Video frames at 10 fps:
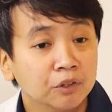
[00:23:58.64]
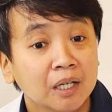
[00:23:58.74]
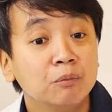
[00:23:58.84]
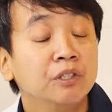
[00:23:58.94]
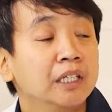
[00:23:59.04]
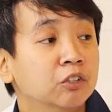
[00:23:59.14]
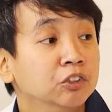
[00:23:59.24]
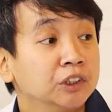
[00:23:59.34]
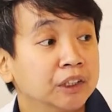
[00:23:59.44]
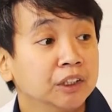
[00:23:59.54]
Mo na mong
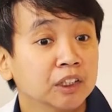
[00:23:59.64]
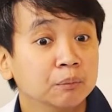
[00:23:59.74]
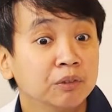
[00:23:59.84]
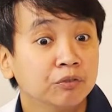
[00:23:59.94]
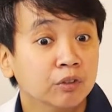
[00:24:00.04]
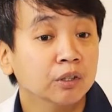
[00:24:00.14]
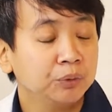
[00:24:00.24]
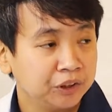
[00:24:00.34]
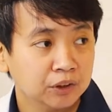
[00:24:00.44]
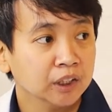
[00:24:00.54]
i-consider before
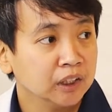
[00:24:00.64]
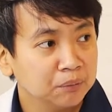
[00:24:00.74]
we start